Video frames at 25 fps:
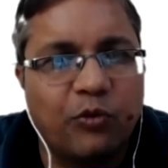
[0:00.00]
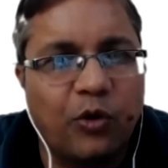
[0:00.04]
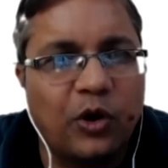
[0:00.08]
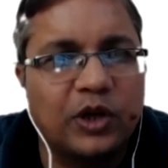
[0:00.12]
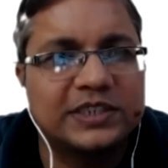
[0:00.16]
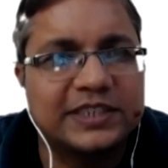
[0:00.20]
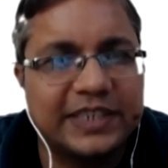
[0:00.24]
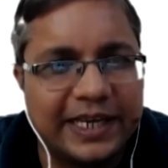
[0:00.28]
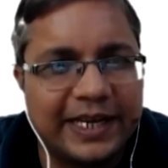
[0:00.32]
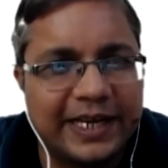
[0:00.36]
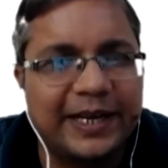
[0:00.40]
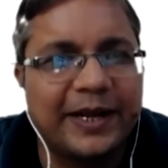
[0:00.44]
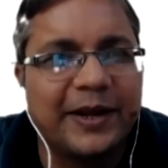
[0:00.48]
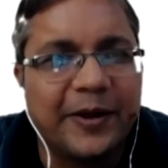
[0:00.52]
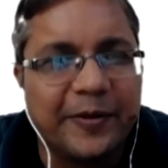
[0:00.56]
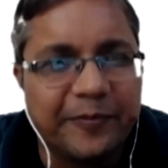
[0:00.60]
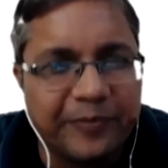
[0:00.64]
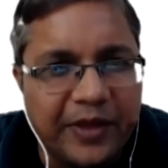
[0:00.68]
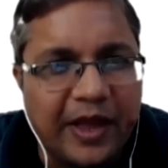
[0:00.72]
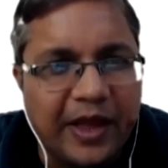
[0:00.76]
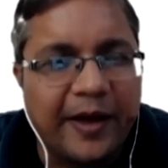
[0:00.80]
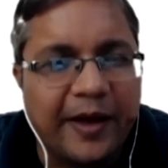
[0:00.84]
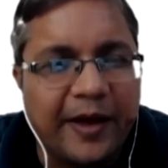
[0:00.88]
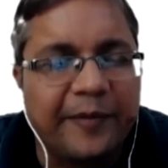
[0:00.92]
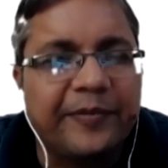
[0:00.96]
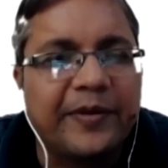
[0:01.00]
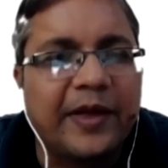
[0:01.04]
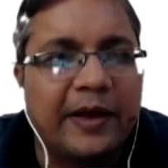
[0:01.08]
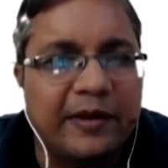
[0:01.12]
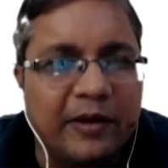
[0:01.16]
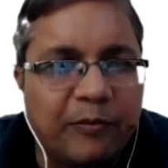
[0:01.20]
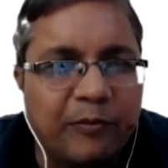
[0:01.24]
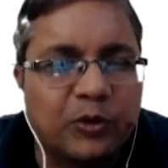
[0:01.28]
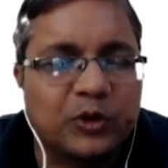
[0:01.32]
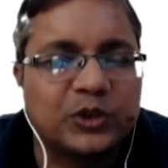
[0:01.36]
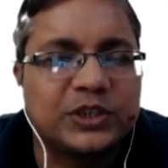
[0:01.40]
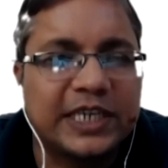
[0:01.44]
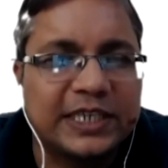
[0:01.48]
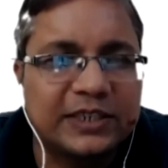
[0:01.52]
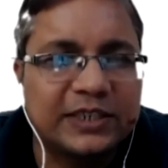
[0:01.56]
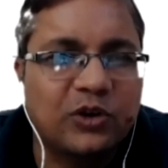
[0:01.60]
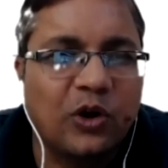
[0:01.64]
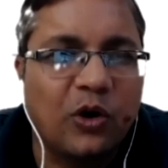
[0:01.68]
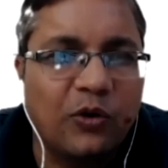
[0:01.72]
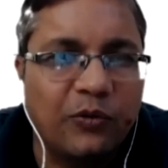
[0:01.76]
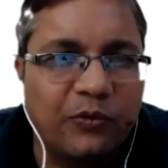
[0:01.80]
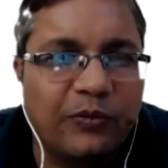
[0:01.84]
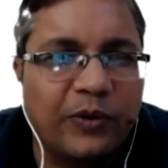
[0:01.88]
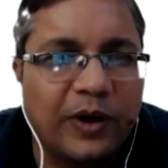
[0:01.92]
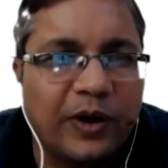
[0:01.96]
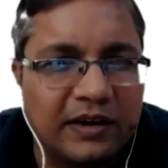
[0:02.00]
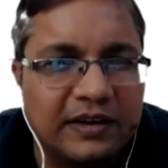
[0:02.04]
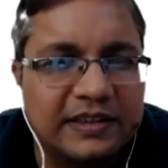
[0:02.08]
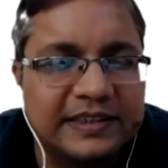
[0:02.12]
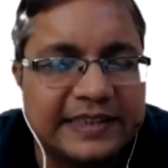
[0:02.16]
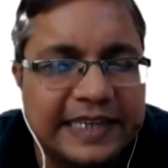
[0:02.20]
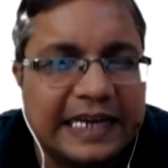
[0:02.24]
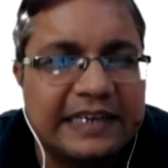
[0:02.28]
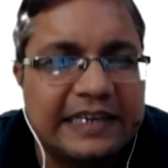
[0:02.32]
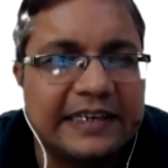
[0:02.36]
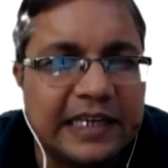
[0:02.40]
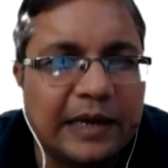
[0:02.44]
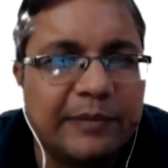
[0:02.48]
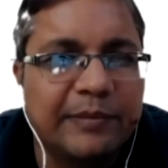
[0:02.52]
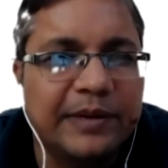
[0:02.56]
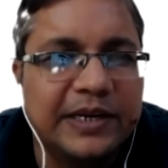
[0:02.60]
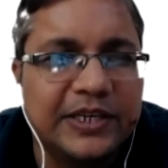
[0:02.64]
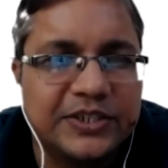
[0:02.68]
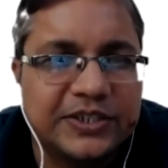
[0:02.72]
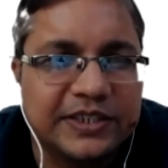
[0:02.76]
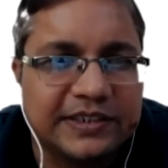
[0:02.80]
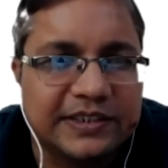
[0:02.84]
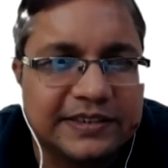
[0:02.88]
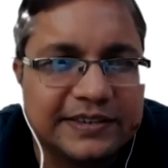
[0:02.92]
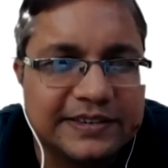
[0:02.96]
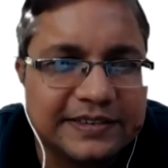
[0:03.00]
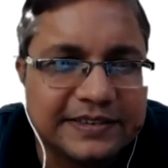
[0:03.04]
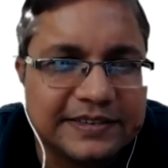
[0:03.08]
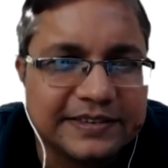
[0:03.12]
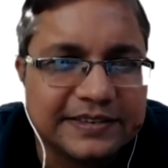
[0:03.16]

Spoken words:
this was a project of that dimension?